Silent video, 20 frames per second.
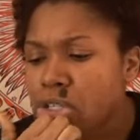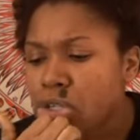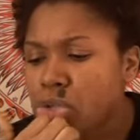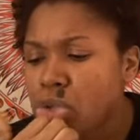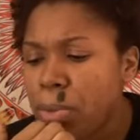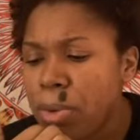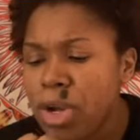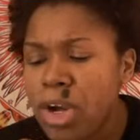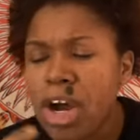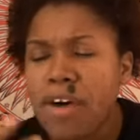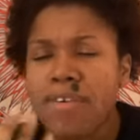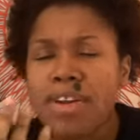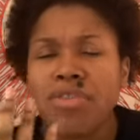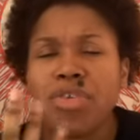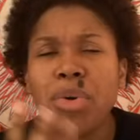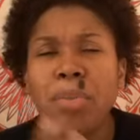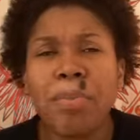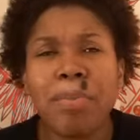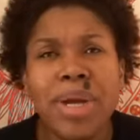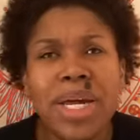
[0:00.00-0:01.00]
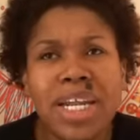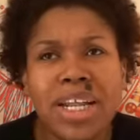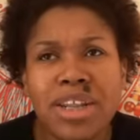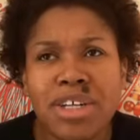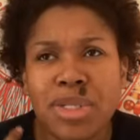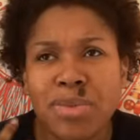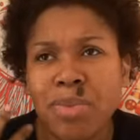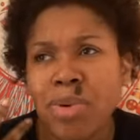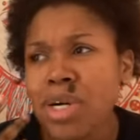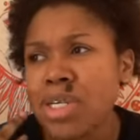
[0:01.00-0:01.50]
So do be careful of you meeting
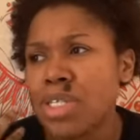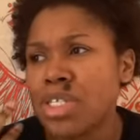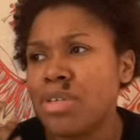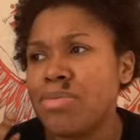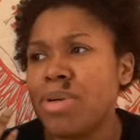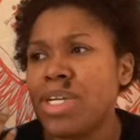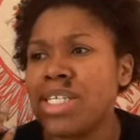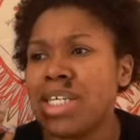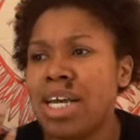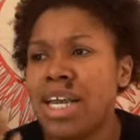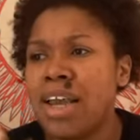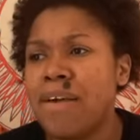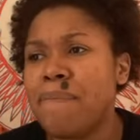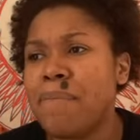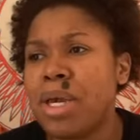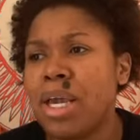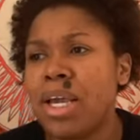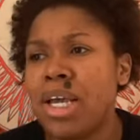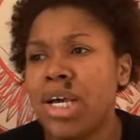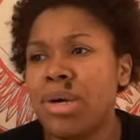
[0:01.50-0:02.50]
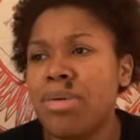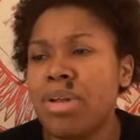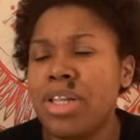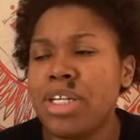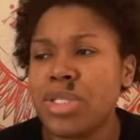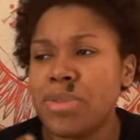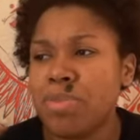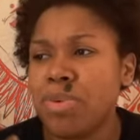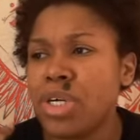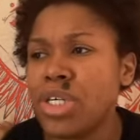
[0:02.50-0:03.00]
this person because I am picking up
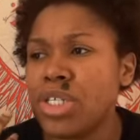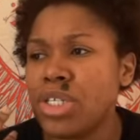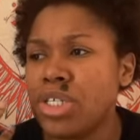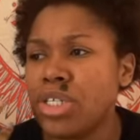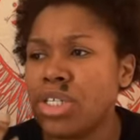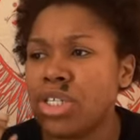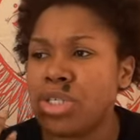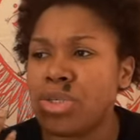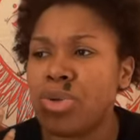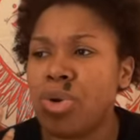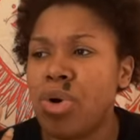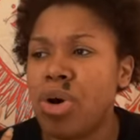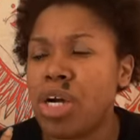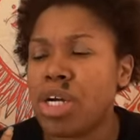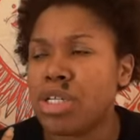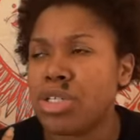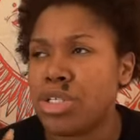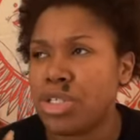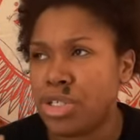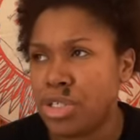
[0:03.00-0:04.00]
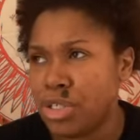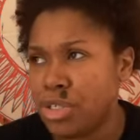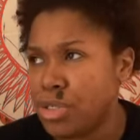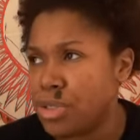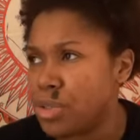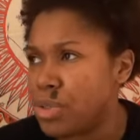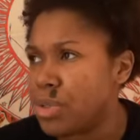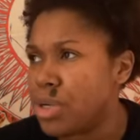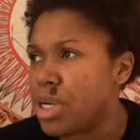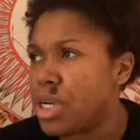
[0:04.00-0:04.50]
that this person is going
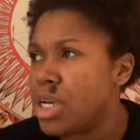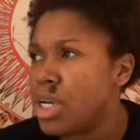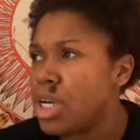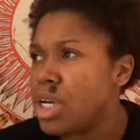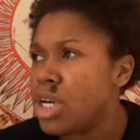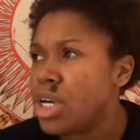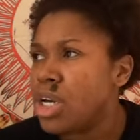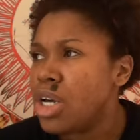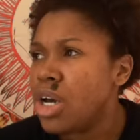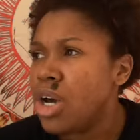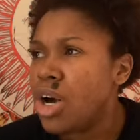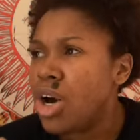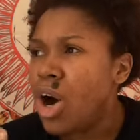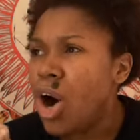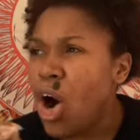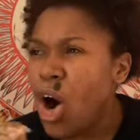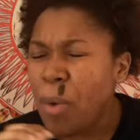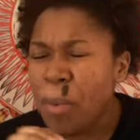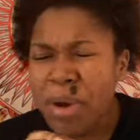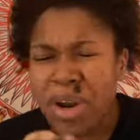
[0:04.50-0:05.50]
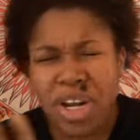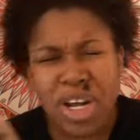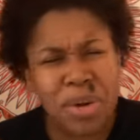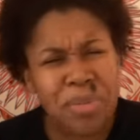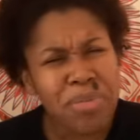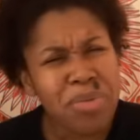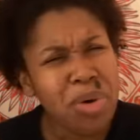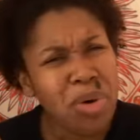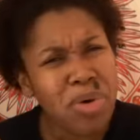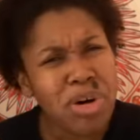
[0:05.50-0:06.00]
to open
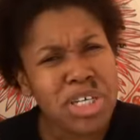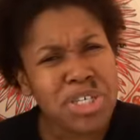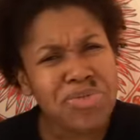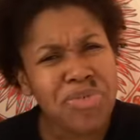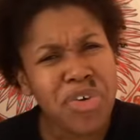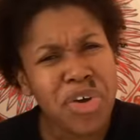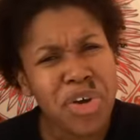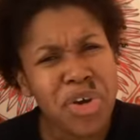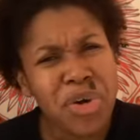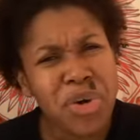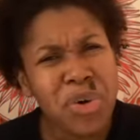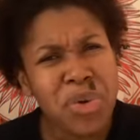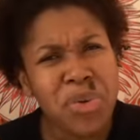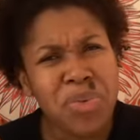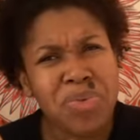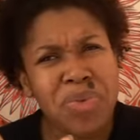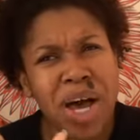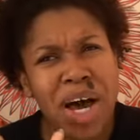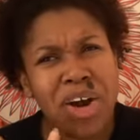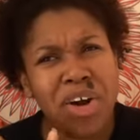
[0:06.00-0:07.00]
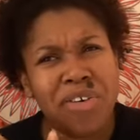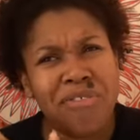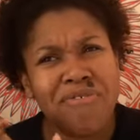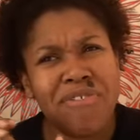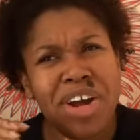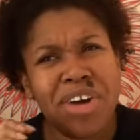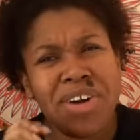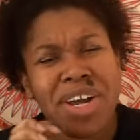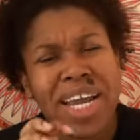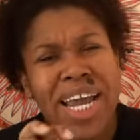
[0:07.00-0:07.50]
up doors for you that are
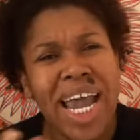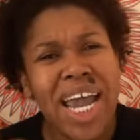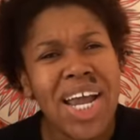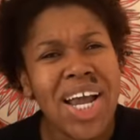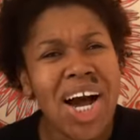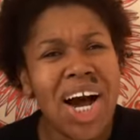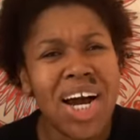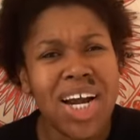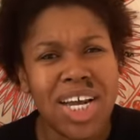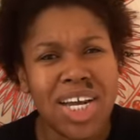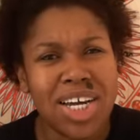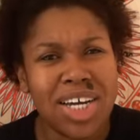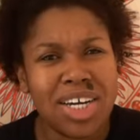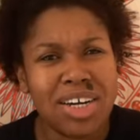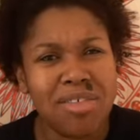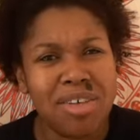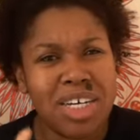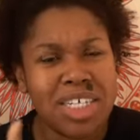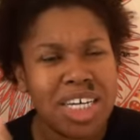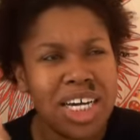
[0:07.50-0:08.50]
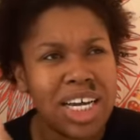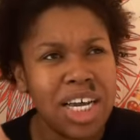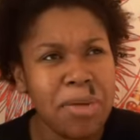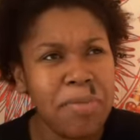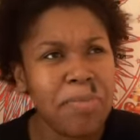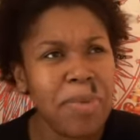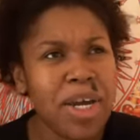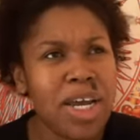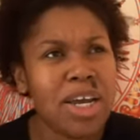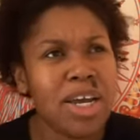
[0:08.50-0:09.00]
very chaotic because I
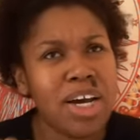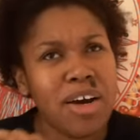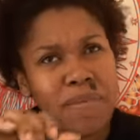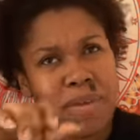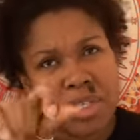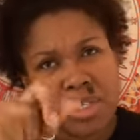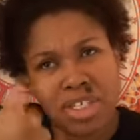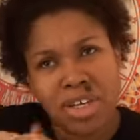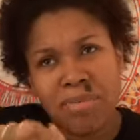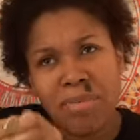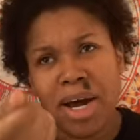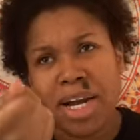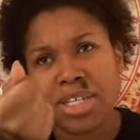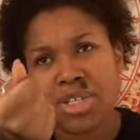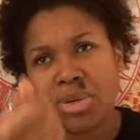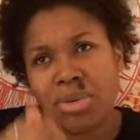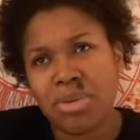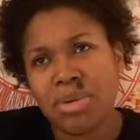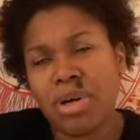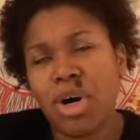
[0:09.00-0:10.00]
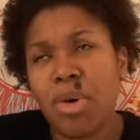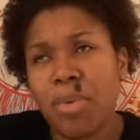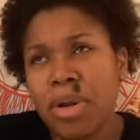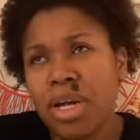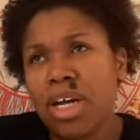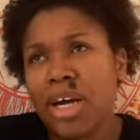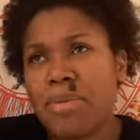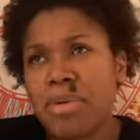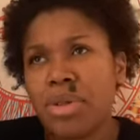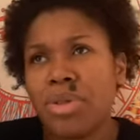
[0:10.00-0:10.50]
keep picking up that somebody's
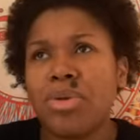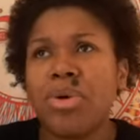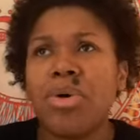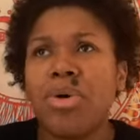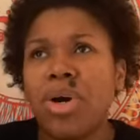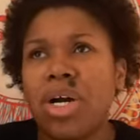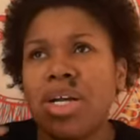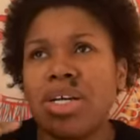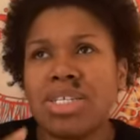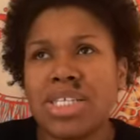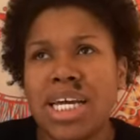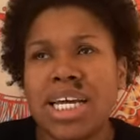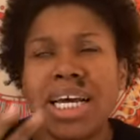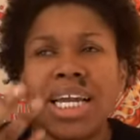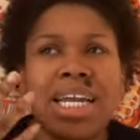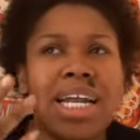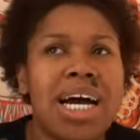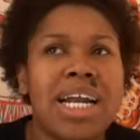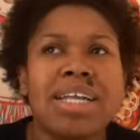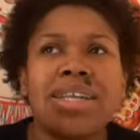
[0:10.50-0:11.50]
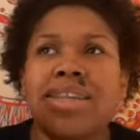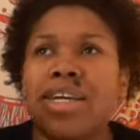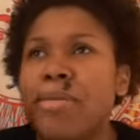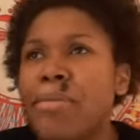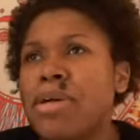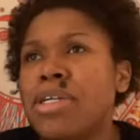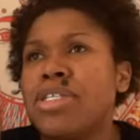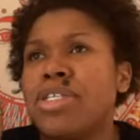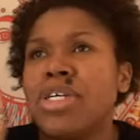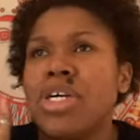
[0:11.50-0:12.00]
opening up a door and there's like a lot of
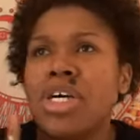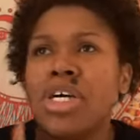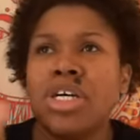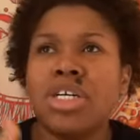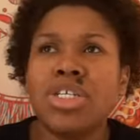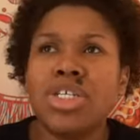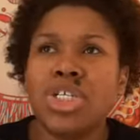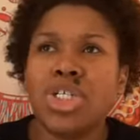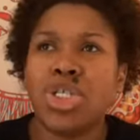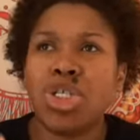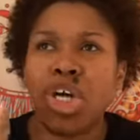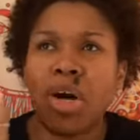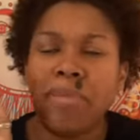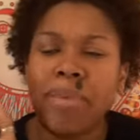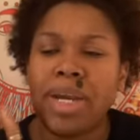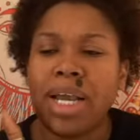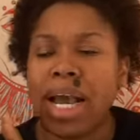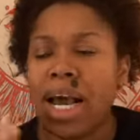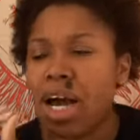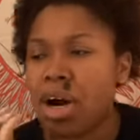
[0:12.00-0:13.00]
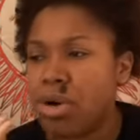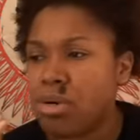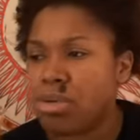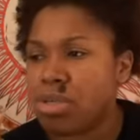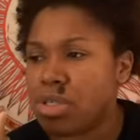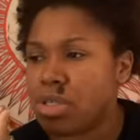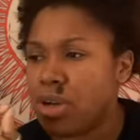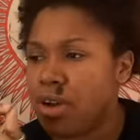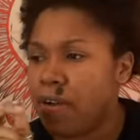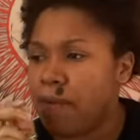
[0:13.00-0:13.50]
demons just jumping
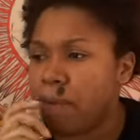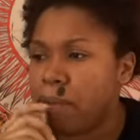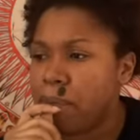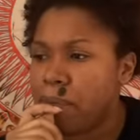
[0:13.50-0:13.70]
out.